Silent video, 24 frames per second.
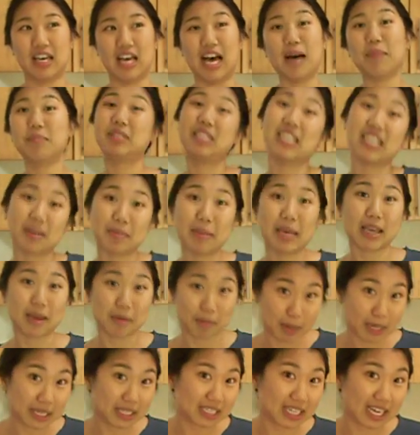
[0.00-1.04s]
I'm sick of making
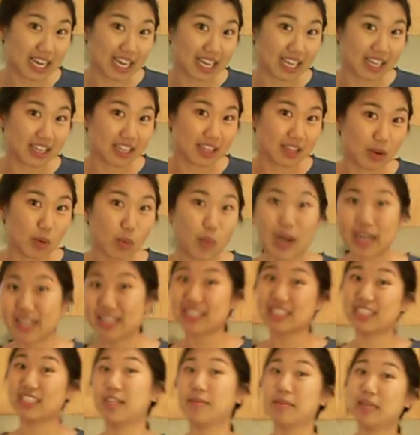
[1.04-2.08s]
pad thai. Why
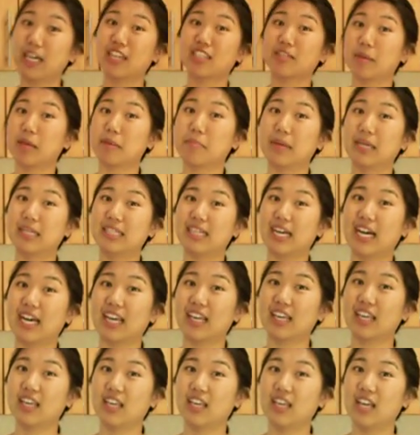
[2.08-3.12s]
doesn't somebody else make pad
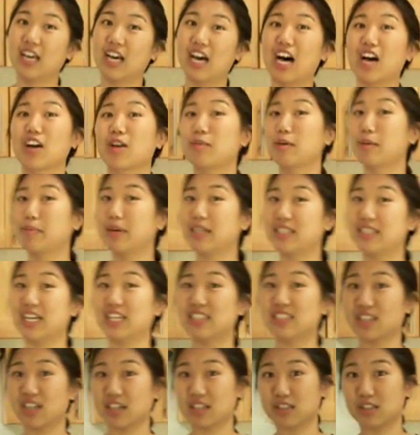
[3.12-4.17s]
thai? How come your pad
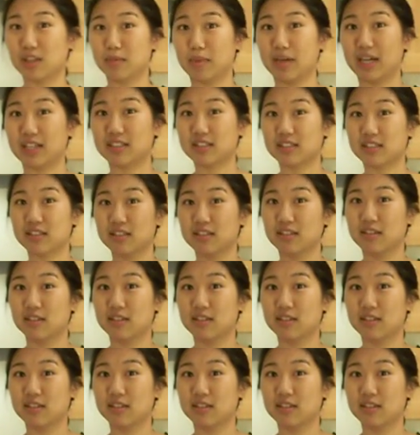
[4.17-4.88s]
thai sucks so much?